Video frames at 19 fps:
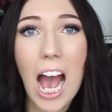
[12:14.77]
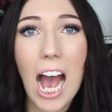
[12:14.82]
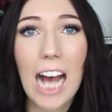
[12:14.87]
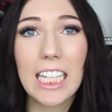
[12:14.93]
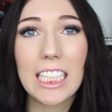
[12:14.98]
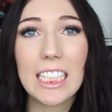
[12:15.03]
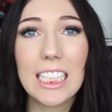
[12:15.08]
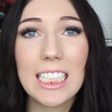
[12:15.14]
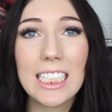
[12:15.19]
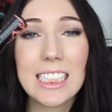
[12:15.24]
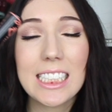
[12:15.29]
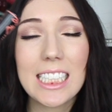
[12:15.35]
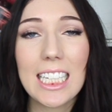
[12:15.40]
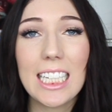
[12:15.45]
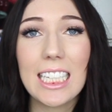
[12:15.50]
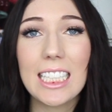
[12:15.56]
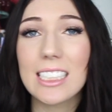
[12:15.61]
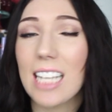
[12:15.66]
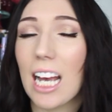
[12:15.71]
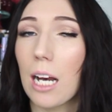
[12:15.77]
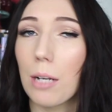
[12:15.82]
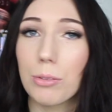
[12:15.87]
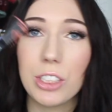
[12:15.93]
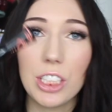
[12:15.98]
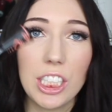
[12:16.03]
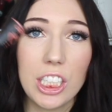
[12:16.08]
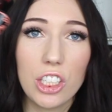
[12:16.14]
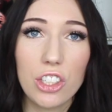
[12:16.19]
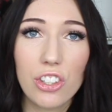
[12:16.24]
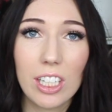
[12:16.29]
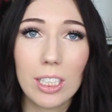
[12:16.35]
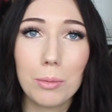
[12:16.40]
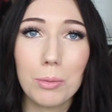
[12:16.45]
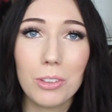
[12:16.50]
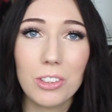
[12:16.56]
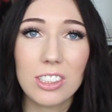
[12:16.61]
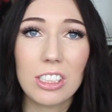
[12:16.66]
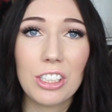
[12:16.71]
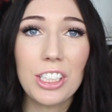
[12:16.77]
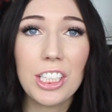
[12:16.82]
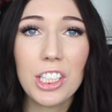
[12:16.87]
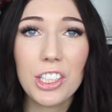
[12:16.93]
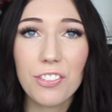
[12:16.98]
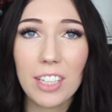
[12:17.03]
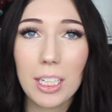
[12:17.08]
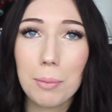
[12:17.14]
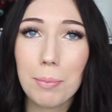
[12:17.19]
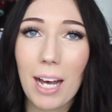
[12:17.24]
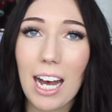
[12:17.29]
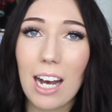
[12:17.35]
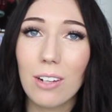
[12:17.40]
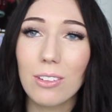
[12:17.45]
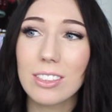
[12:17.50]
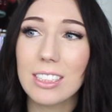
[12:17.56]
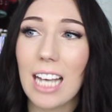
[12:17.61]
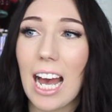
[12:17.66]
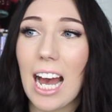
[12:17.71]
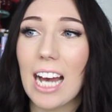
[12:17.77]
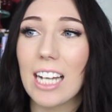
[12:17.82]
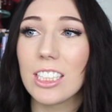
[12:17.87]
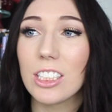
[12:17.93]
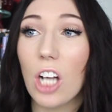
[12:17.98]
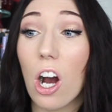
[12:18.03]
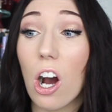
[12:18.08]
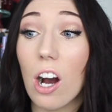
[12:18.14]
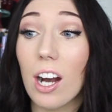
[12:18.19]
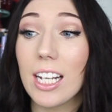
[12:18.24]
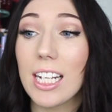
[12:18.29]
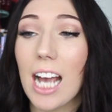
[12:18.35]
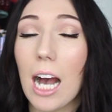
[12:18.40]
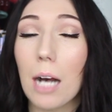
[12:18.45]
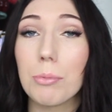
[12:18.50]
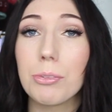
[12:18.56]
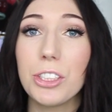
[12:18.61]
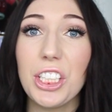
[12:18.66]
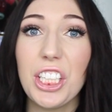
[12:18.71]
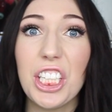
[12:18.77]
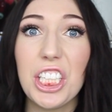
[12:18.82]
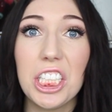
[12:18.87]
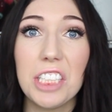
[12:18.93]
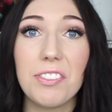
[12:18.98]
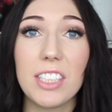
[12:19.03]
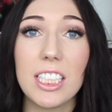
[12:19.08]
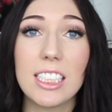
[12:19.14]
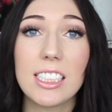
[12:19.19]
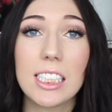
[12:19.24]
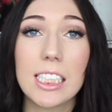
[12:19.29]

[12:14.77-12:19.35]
and this is absolutely incredible. It's only £3 and I absolutely love this.